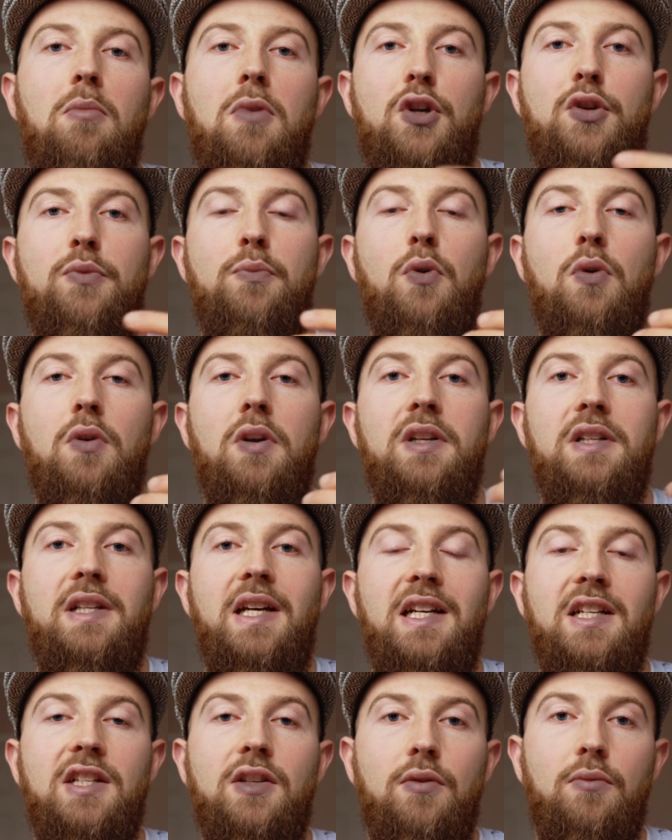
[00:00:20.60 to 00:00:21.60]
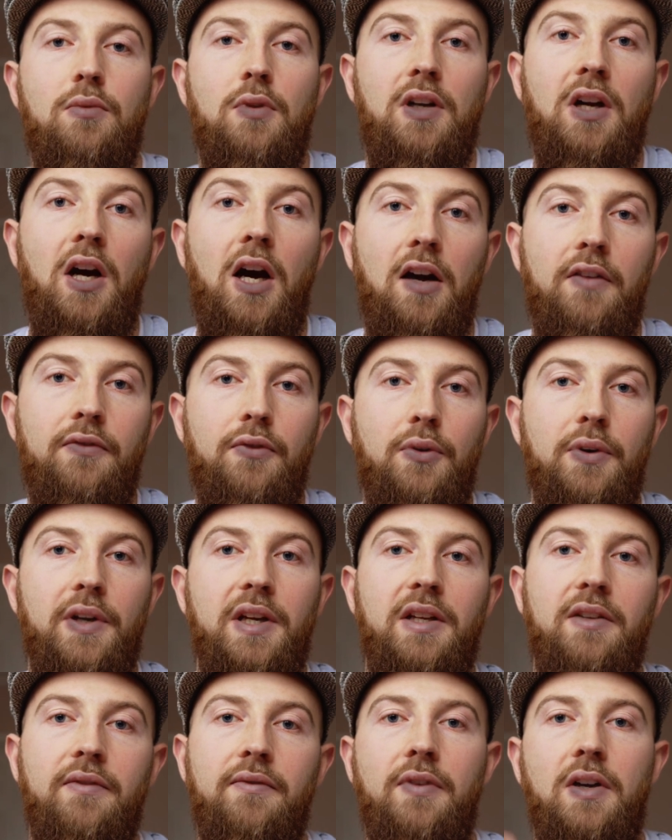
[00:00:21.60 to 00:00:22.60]
much more at data
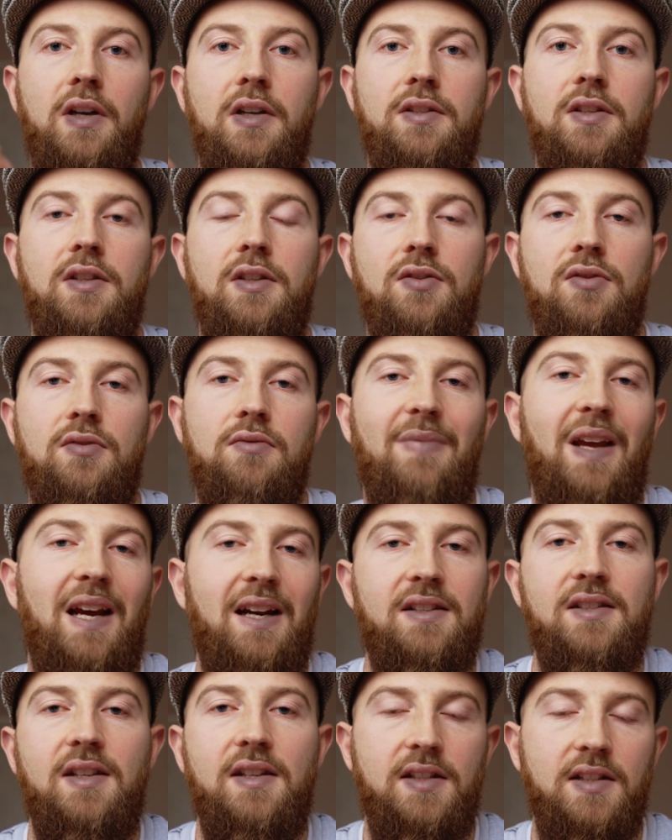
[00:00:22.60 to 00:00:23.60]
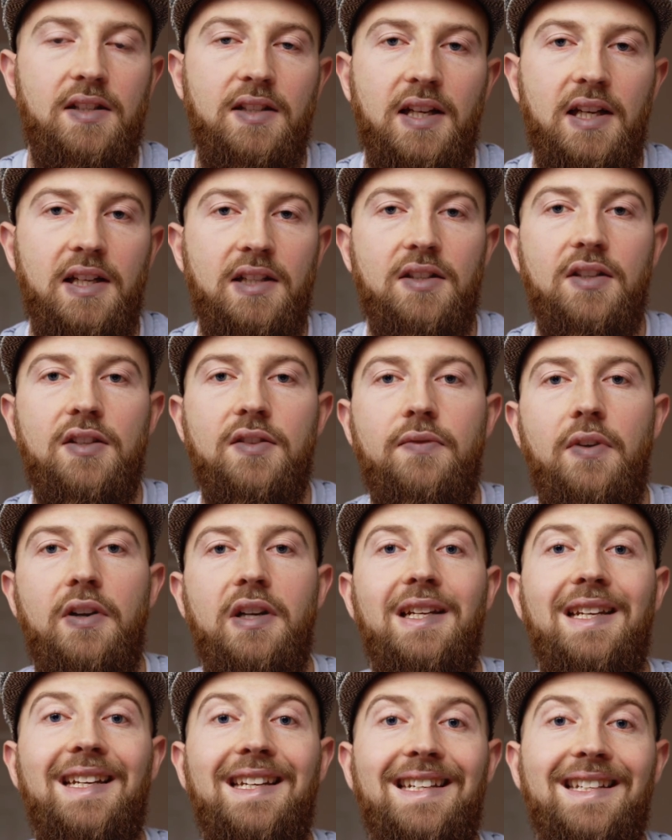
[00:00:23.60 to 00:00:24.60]
recovery versus accessing data that's
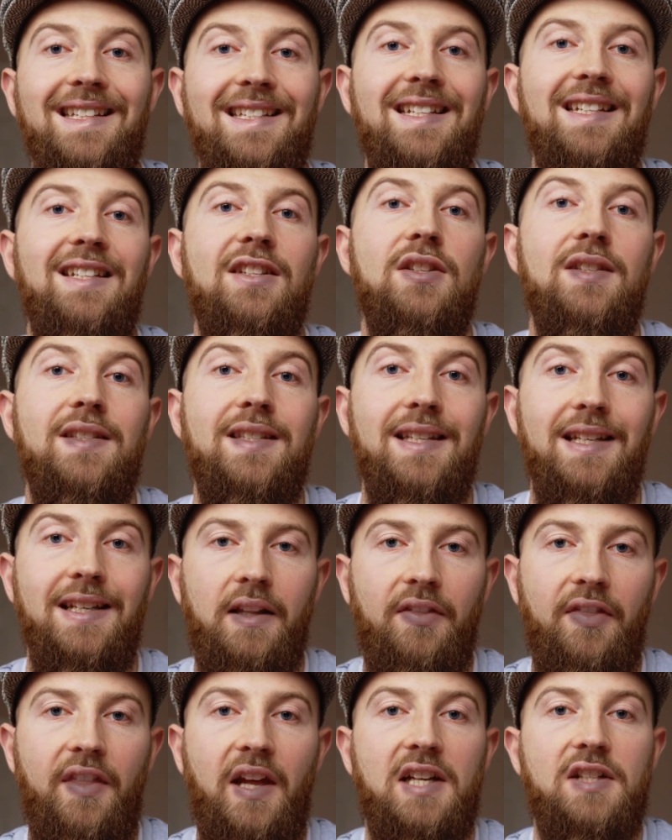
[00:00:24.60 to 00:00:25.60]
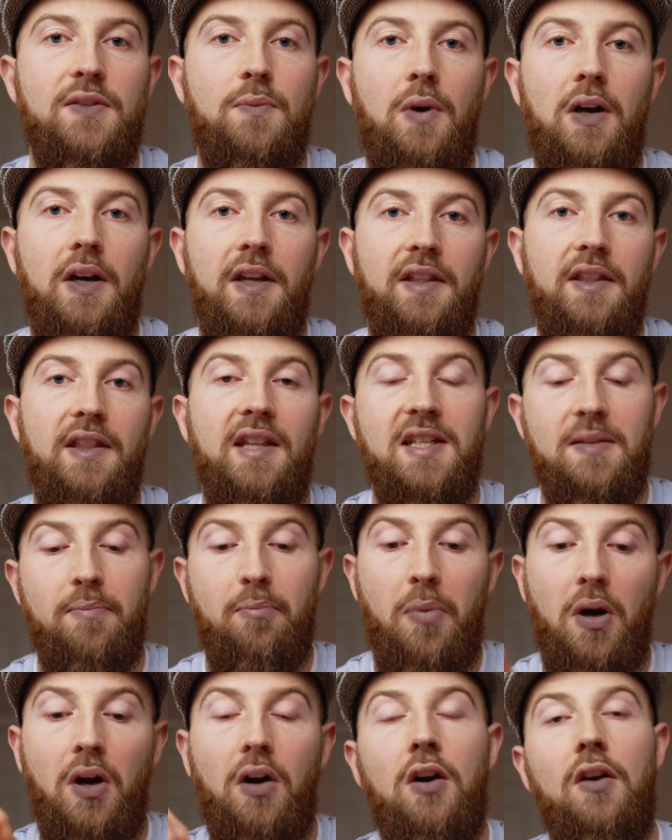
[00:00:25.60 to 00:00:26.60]
very easy to see. And that's why this
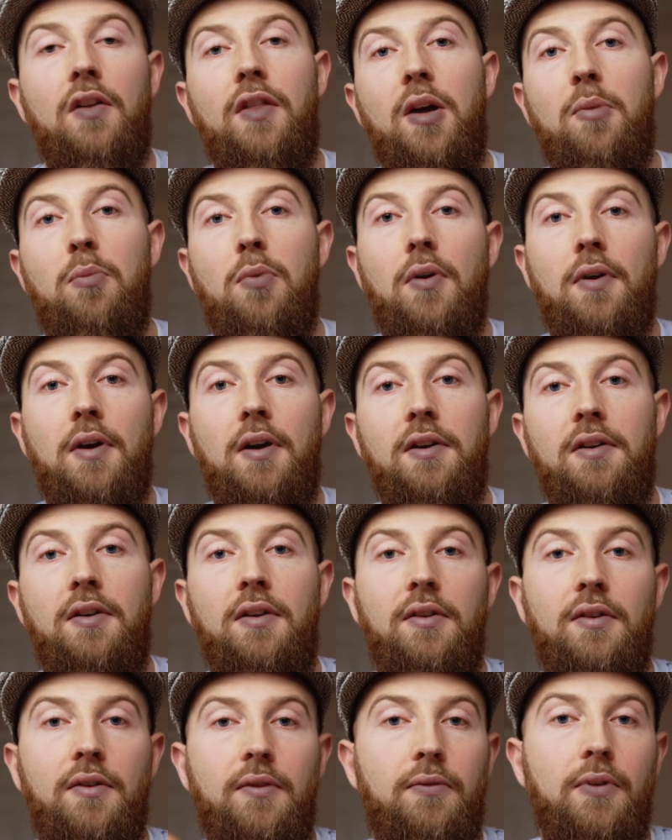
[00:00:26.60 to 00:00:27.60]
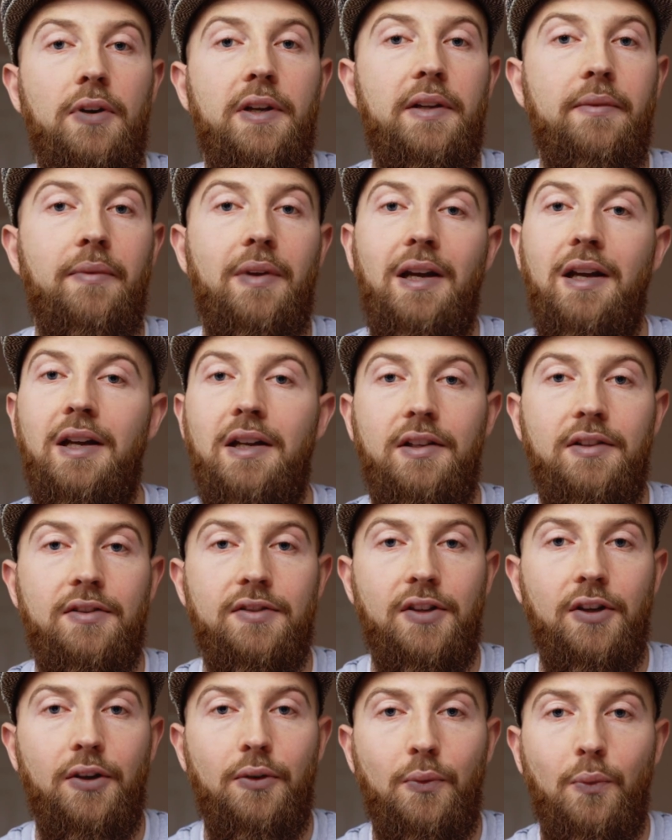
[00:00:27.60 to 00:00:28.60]
part of their product is free, and
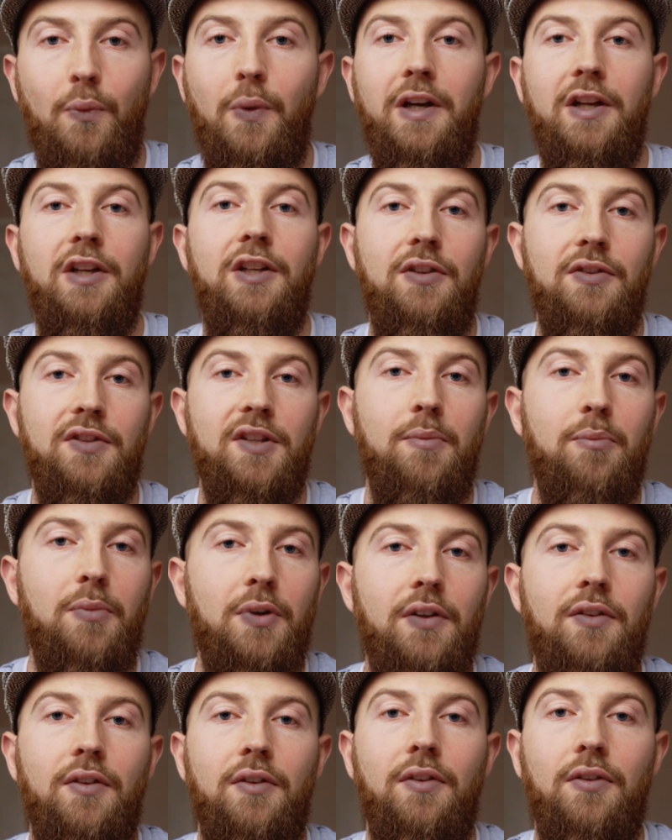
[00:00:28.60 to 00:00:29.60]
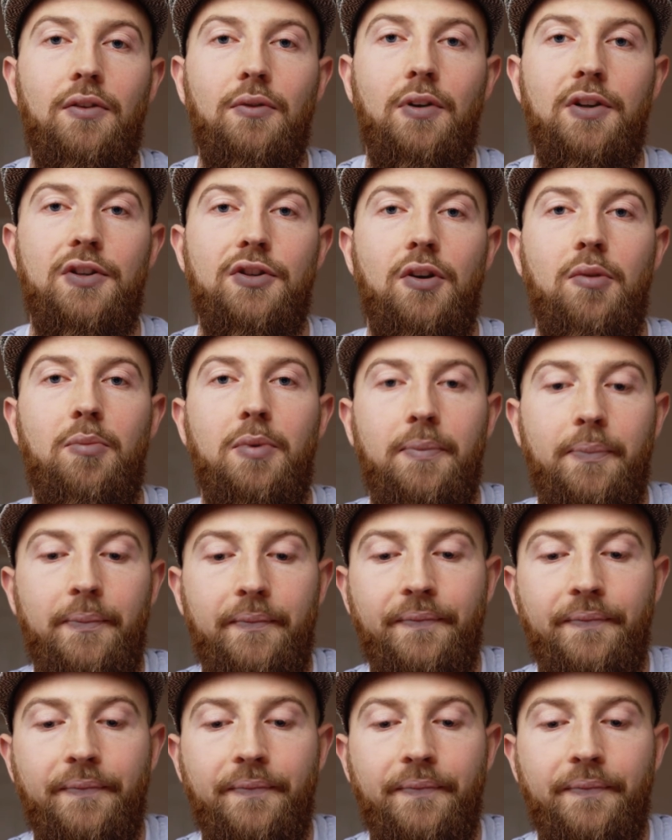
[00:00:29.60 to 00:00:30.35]
so we're going to use it because it does a great job.